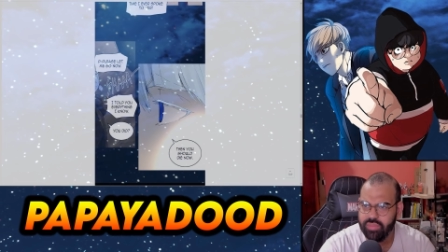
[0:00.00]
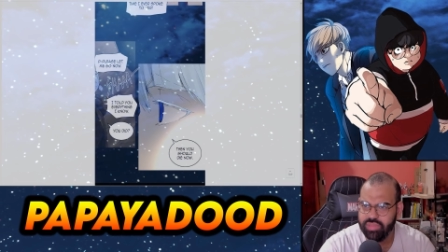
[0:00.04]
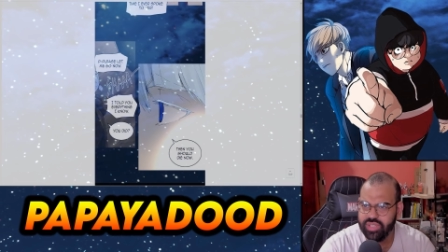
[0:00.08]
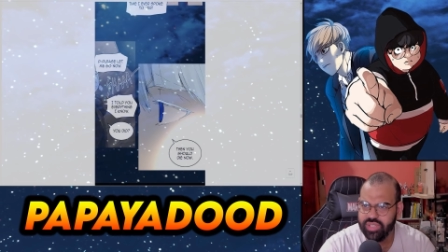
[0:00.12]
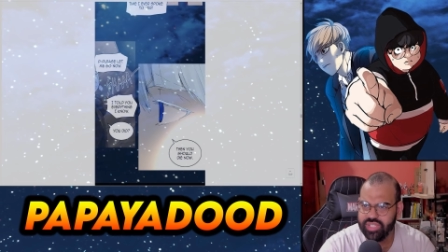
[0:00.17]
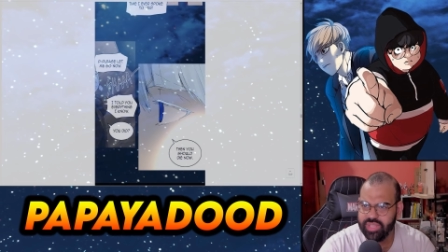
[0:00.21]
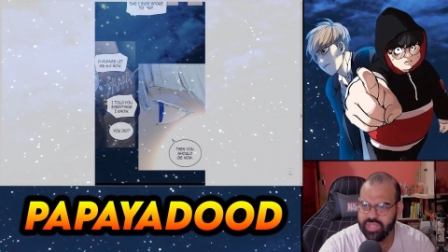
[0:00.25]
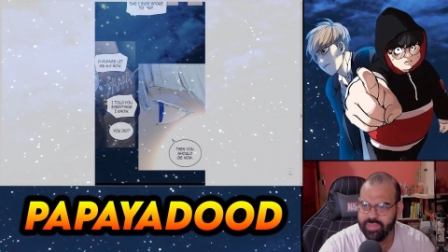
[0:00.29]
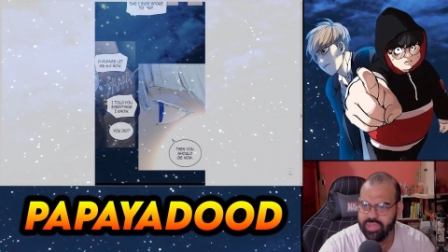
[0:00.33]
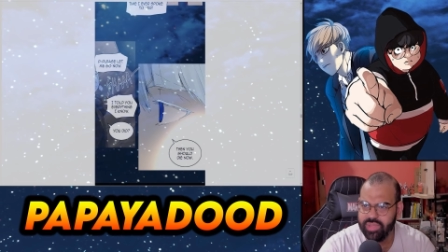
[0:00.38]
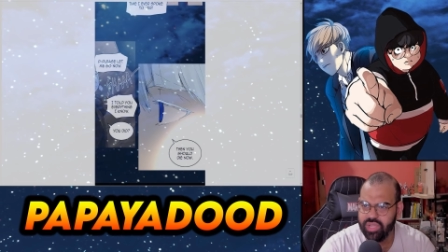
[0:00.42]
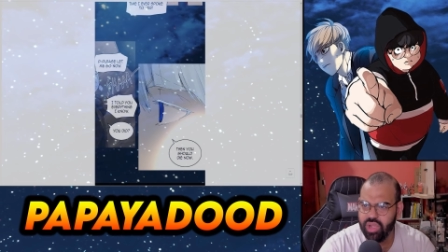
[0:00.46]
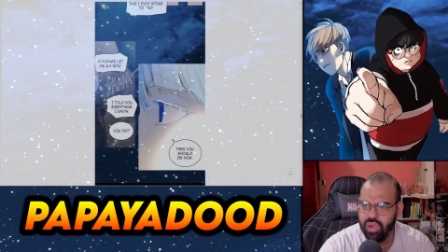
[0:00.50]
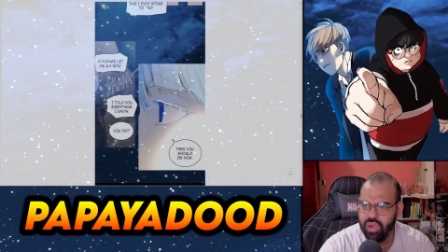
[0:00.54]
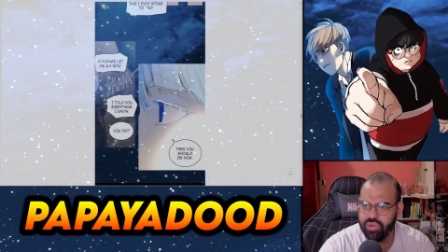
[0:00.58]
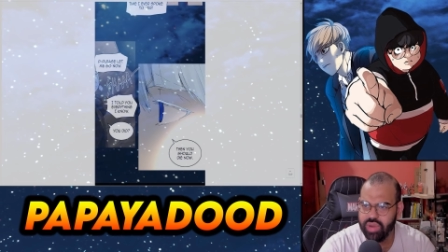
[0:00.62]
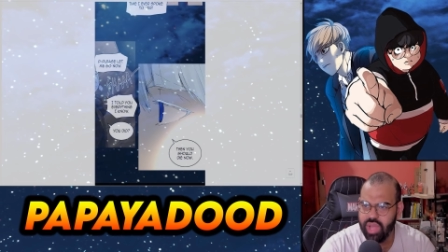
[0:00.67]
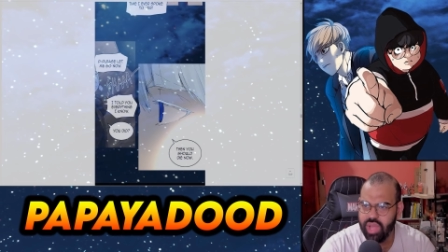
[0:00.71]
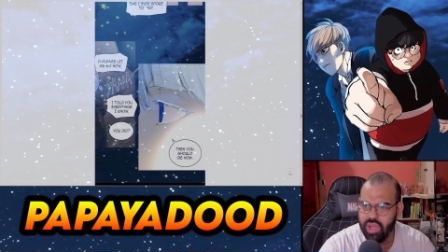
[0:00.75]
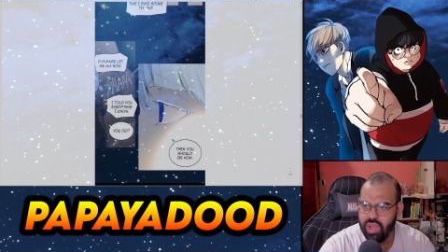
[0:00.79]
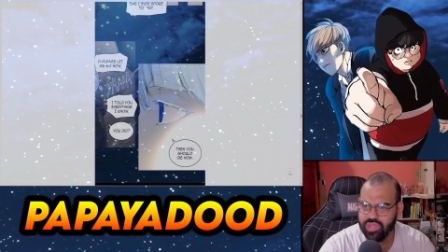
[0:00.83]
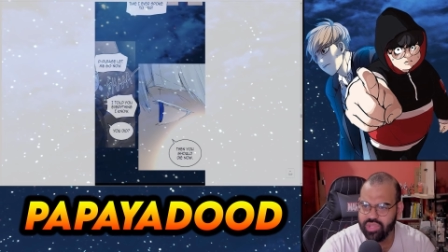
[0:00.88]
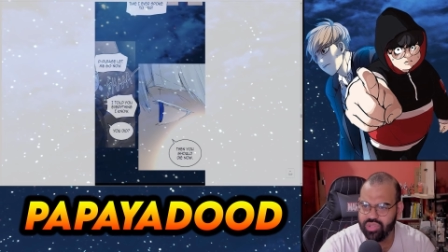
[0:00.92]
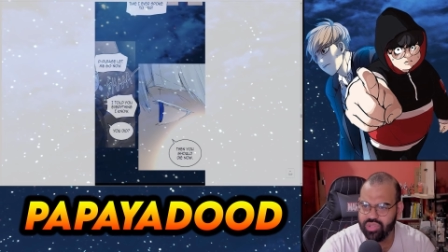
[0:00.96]
Please let me go
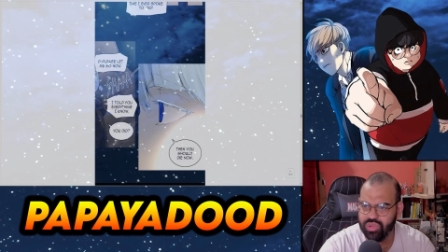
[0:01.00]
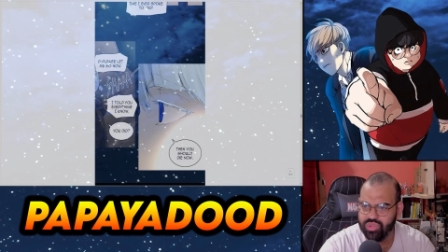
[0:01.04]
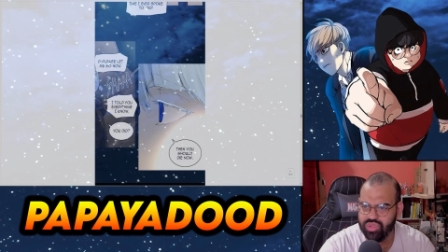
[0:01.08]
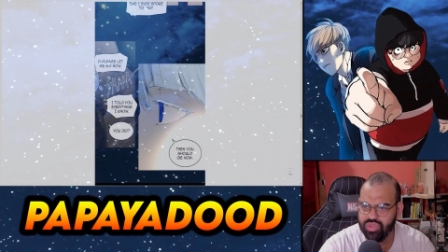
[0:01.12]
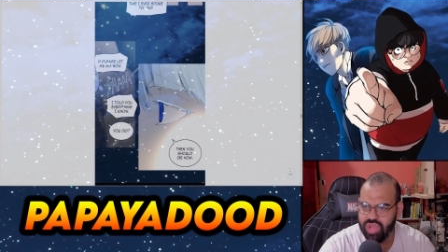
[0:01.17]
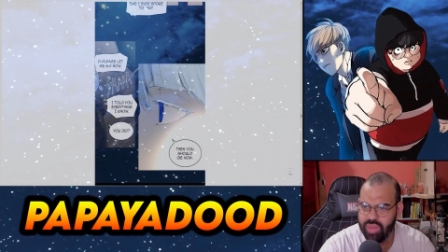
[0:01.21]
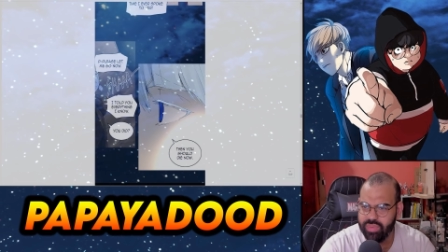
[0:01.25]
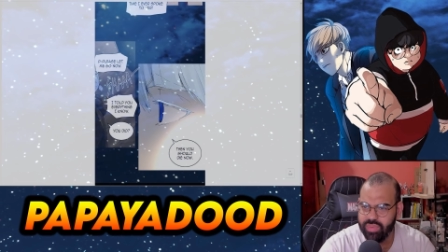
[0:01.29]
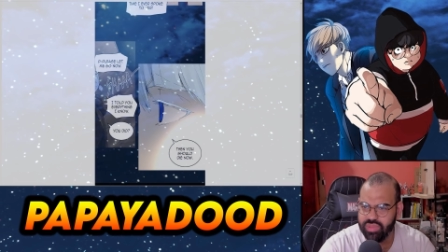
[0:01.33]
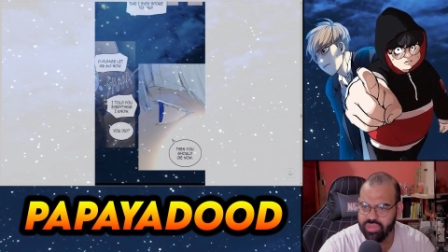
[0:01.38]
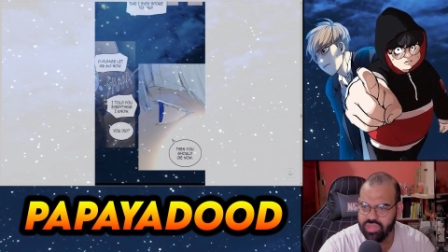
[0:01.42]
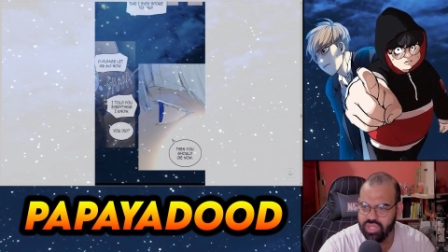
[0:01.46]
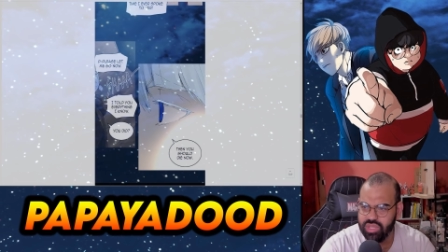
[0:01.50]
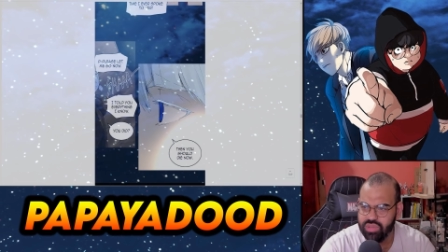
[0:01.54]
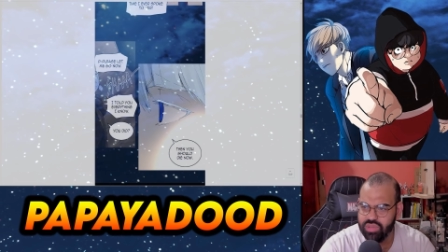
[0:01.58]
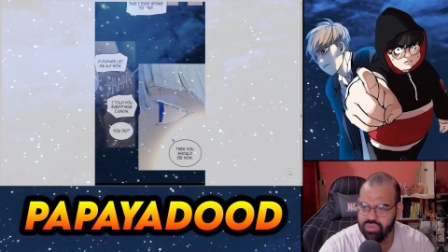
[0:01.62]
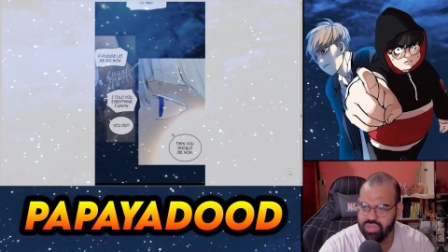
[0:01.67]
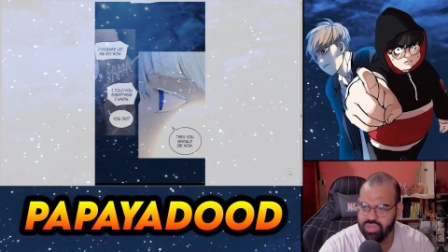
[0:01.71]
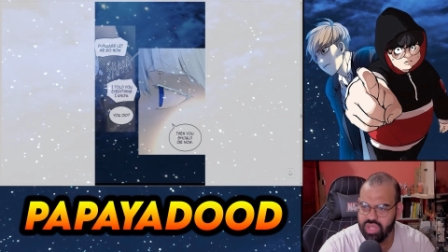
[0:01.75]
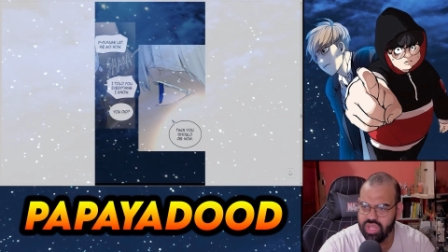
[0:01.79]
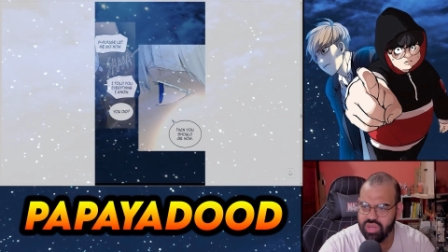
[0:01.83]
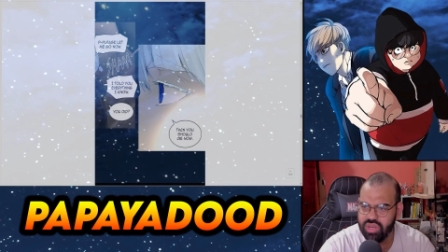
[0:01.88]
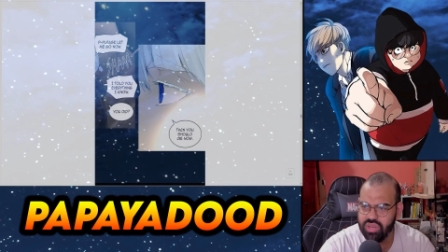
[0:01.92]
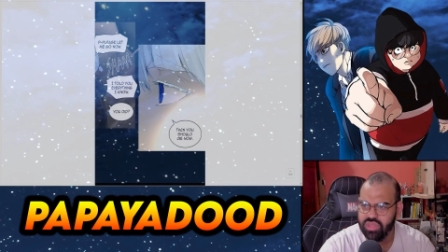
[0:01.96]
now. I told you everything. You
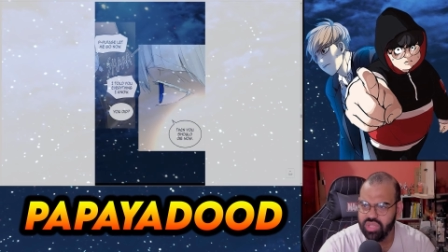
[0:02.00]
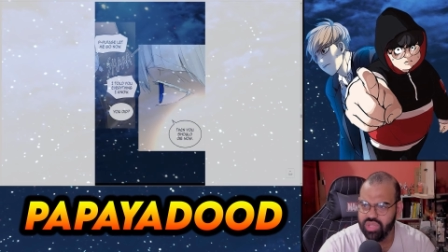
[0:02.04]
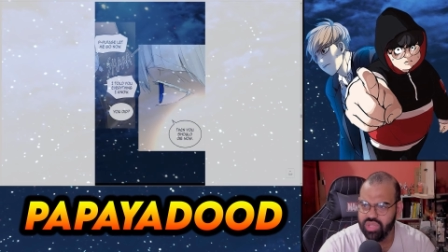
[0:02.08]
did?